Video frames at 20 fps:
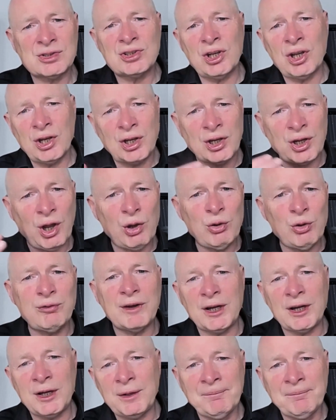just turning
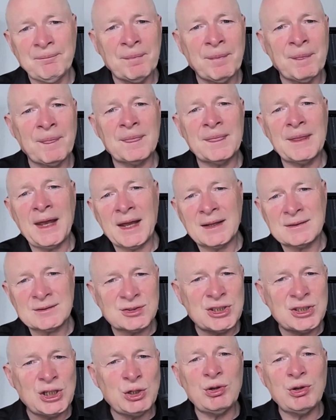over
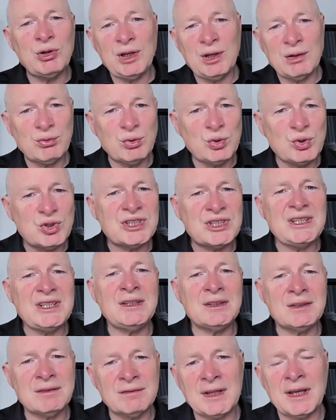that tyranny of
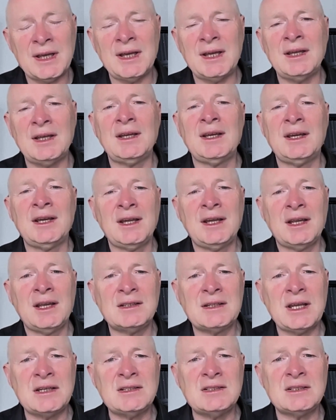routine of their
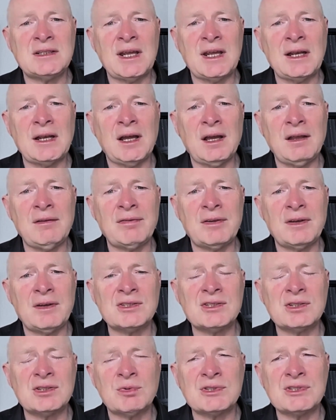day-to-day life,
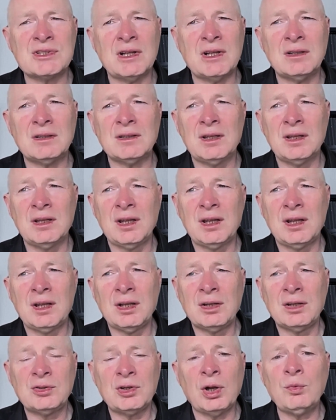and as a result,
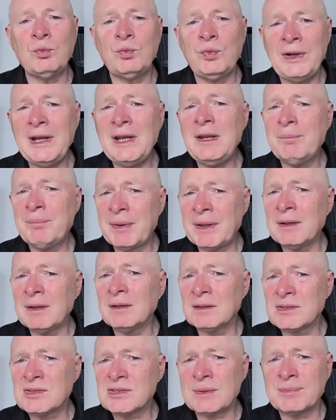don't really
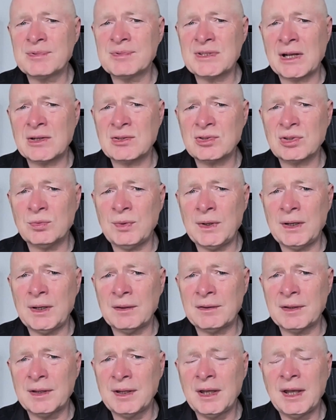build substantial
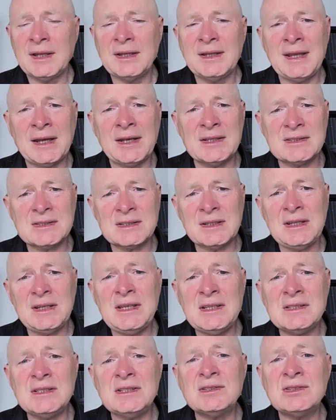wealth. Yet it's
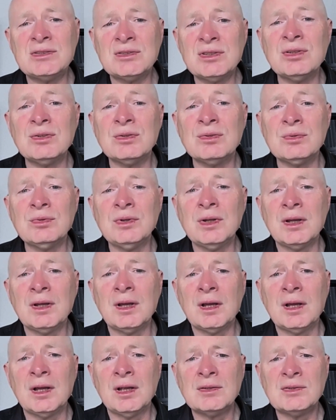easy to do
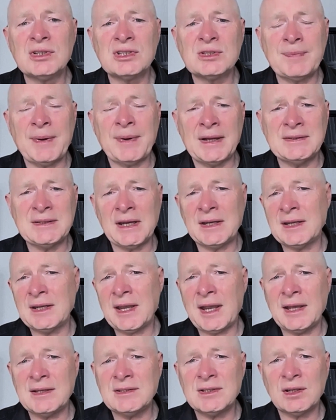just by
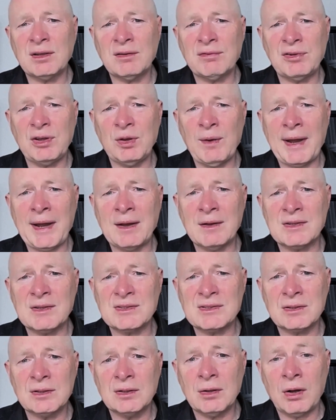dedicating a few
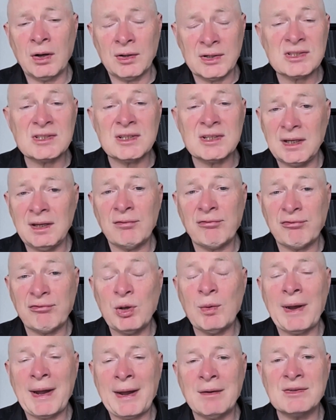hours, honestly, a
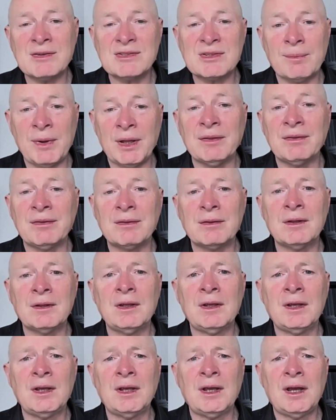few hours a month,
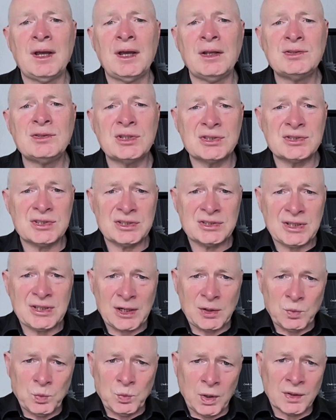just to
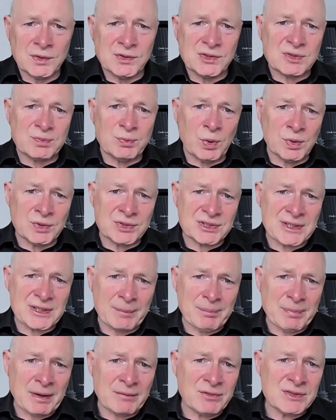take one small
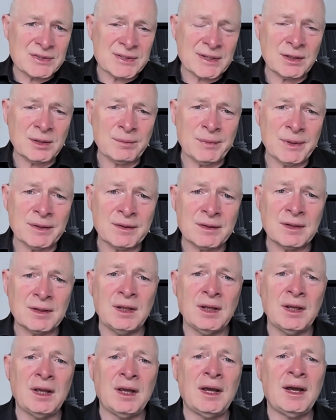step every single month.
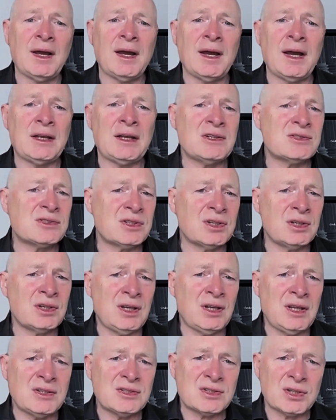And it's
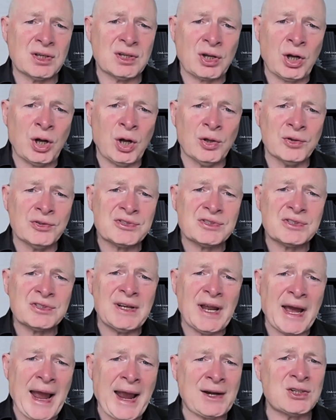the
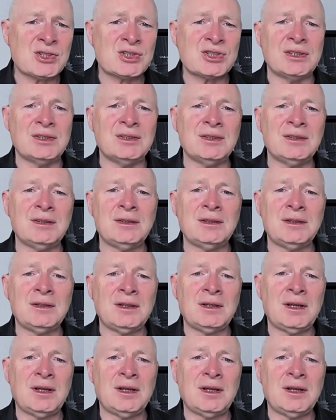constant action,